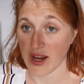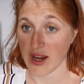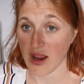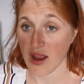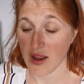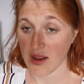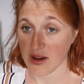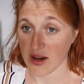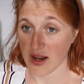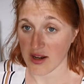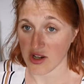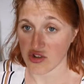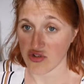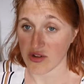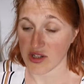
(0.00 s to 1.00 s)
the
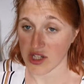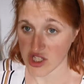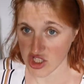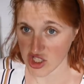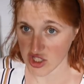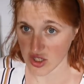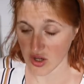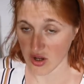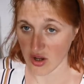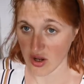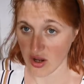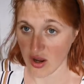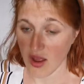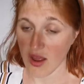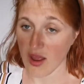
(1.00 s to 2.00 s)
kind of
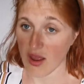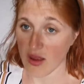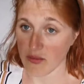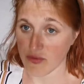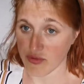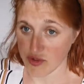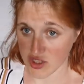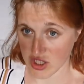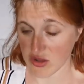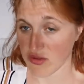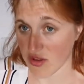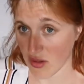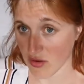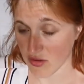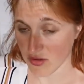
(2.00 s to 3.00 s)
traditional
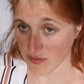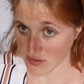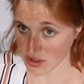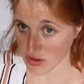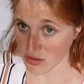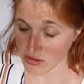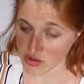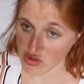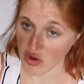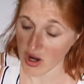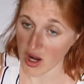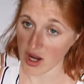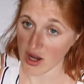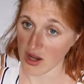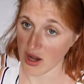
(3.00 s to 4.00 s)
produce lots of
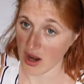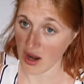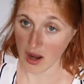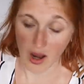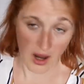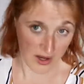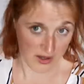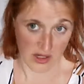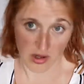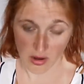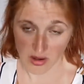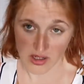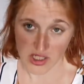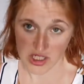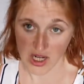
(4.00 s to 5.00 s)
children
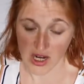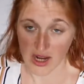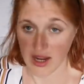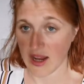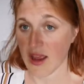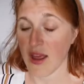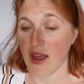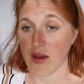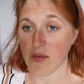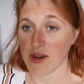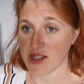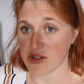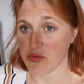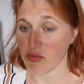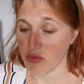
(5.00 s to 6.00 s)
ideology,
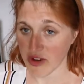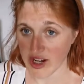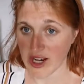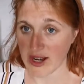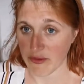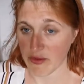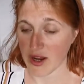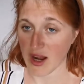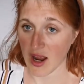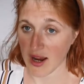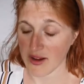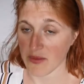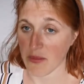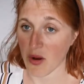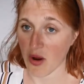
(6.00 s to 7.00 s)
which really
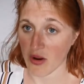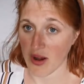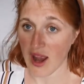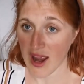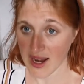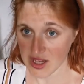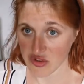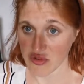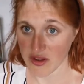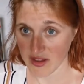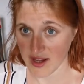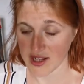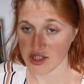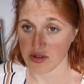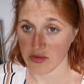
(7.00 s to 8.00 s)
relied upon
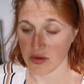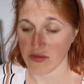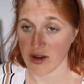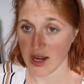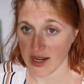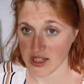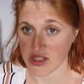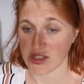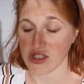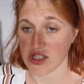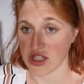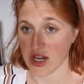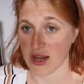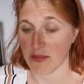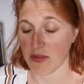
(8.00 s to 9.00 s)
heterosexual
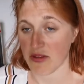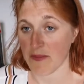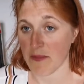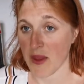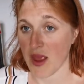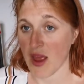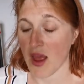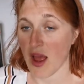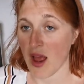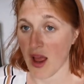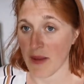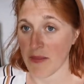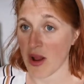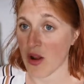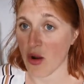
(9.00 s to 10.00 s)
relationships.
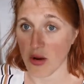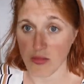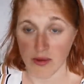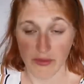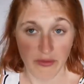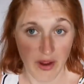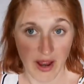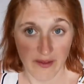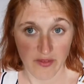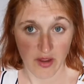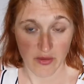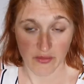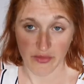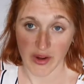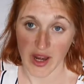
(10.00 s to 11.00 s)
Along with that,
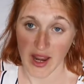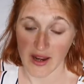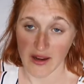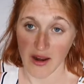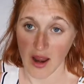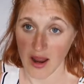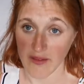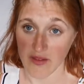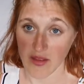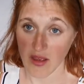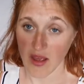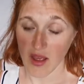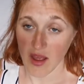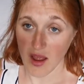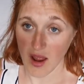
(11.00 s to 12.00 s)
don't forget that
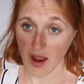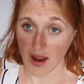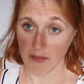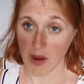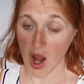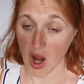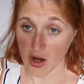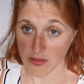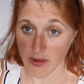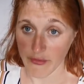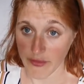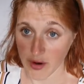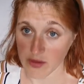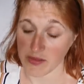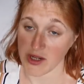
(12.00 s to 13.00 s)

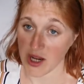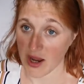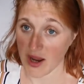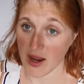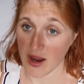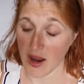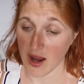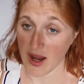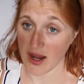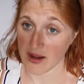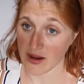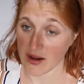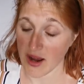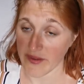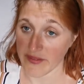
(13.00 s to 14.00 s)
homophobia
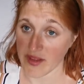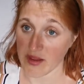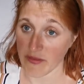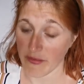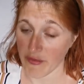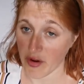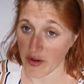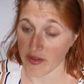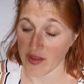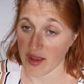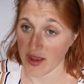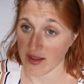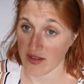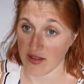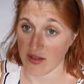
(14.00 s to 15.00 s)
in the
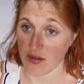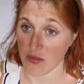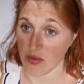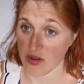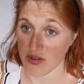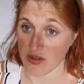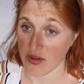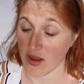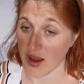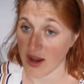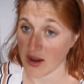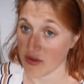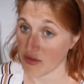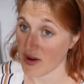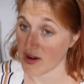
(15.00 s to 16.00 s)
1930s was
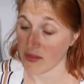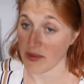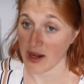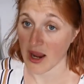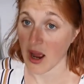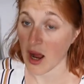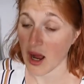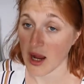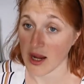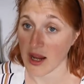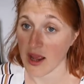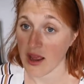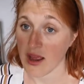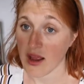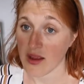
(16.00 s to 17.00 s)
incredibly
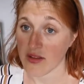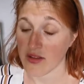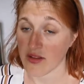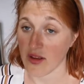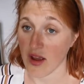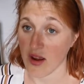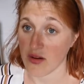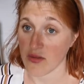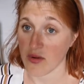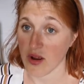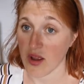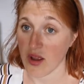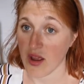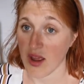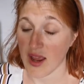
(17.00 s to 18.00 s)
high.
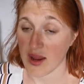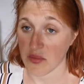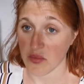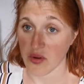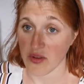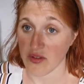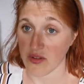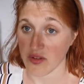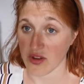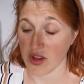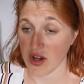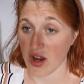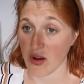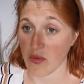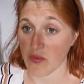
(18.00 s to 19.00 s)
So it was,
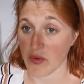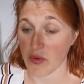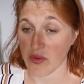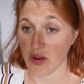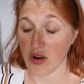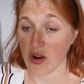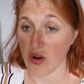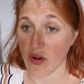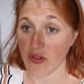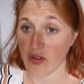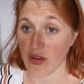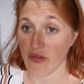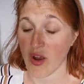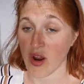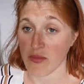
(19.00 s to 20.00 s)
there was a
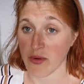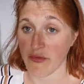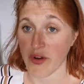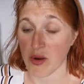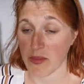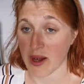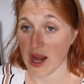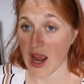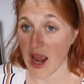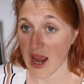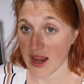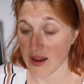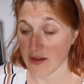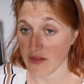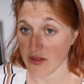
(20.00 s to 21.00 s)
lot of homophobic
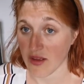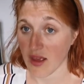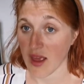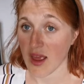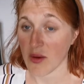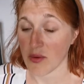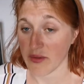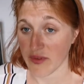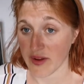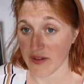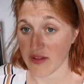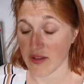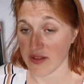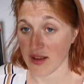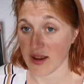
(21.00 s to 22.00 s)
hate within
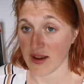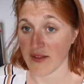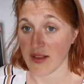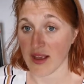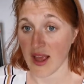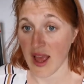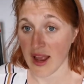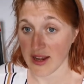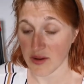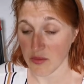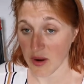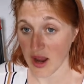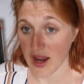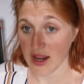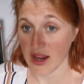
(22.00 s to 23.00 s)
society
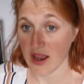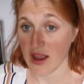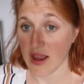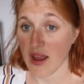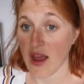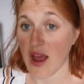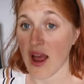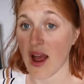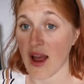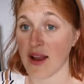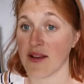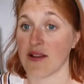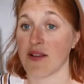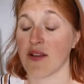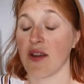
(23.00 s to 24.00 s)
anyway,
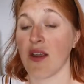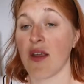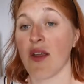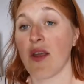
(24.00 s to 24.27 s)
and